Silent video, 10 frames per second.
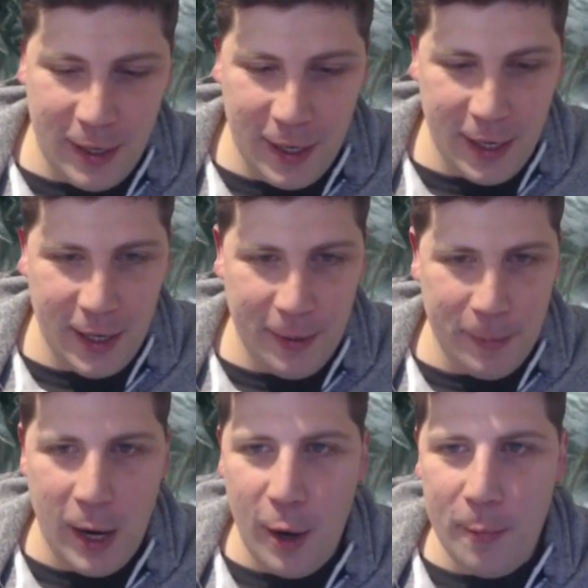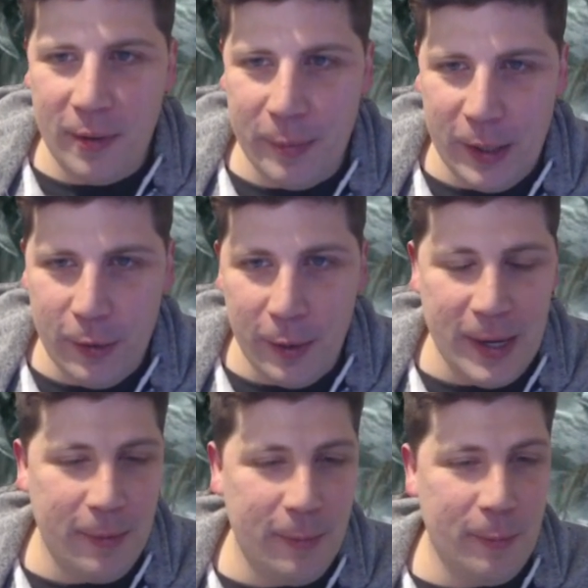I hope it's something good. I
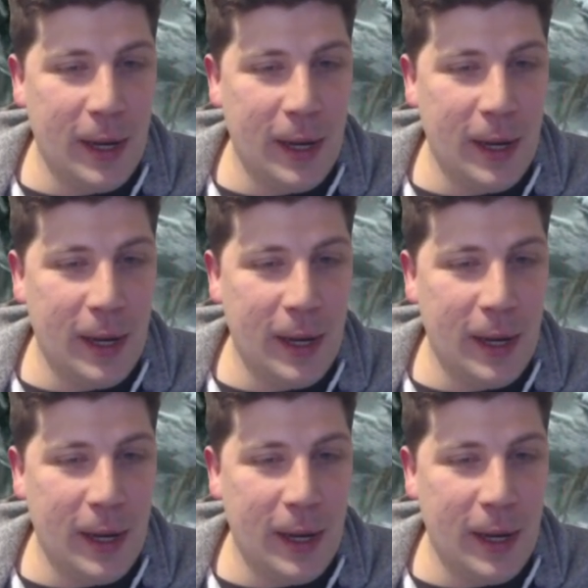mean,